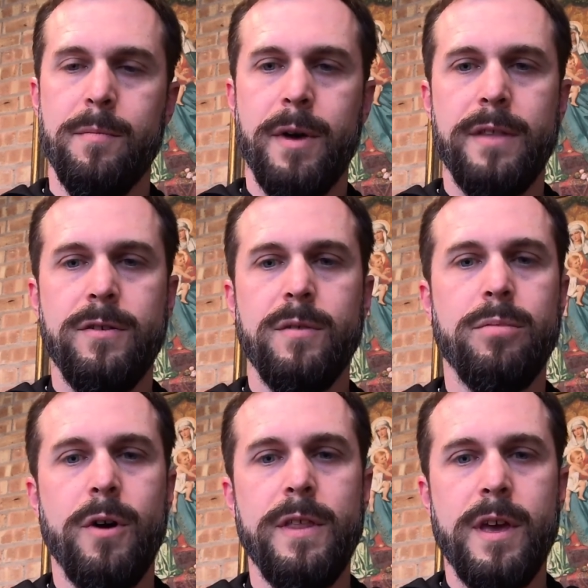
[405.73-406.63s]
but to
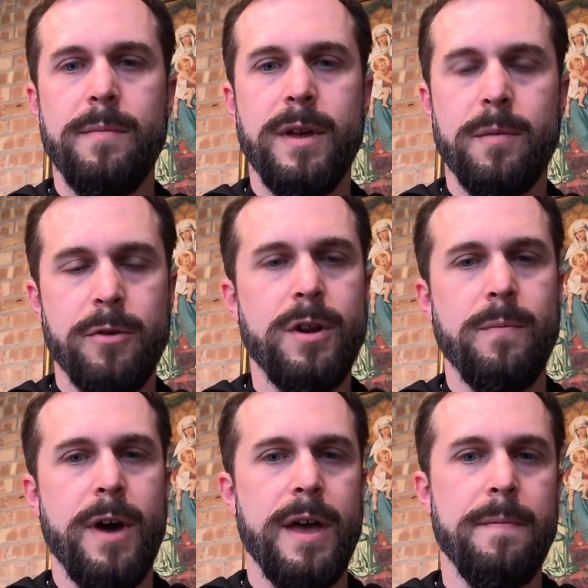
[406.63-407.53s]
employ them in a prudent
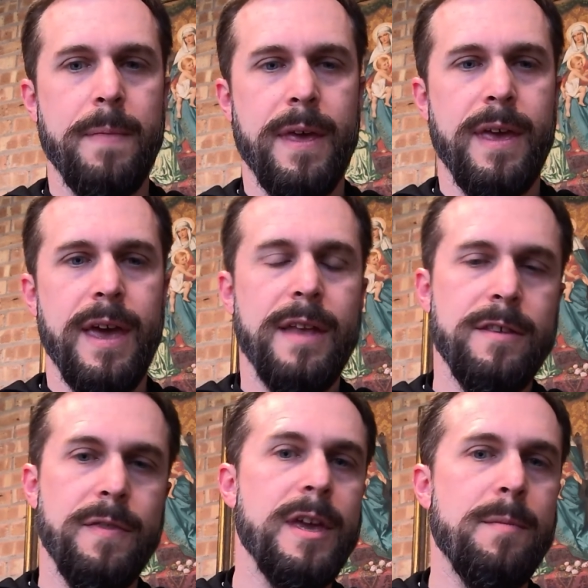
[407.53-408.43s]
way and
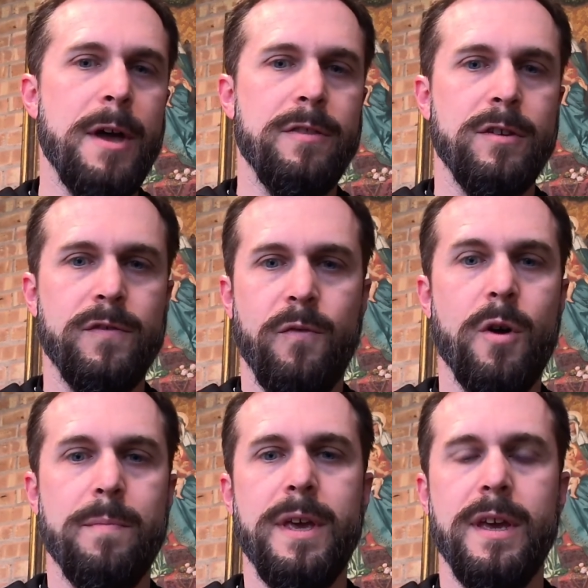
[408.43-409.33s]
to think about those
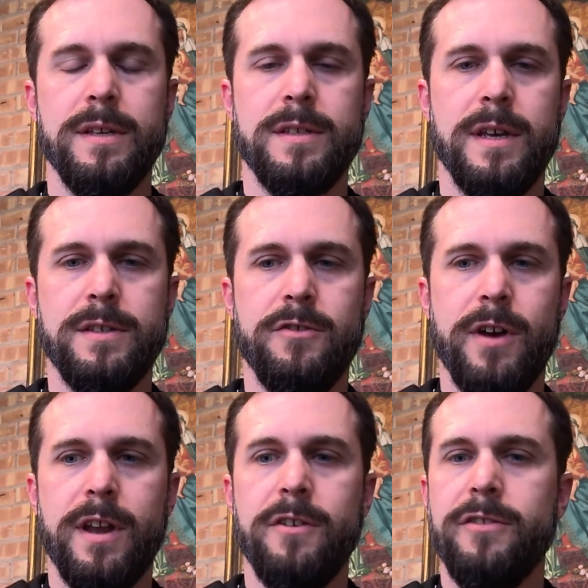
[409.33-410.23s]
4 P's as you
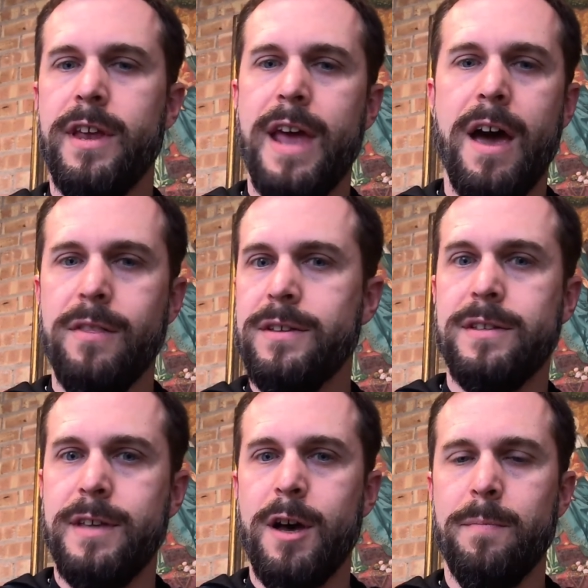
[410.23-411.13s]
try to understand how this
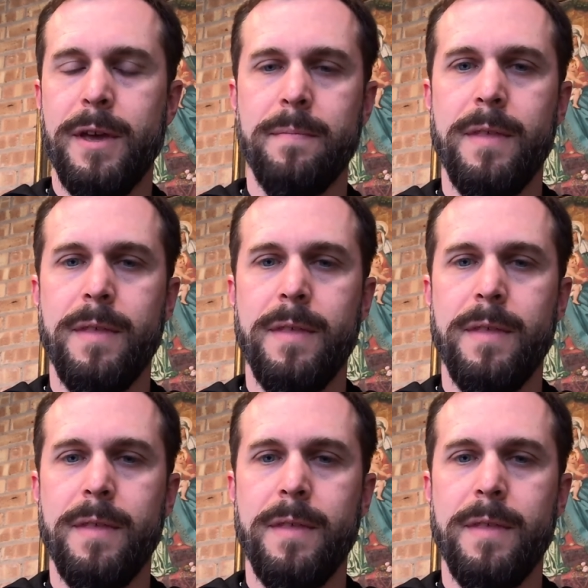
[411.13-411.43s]
is helping,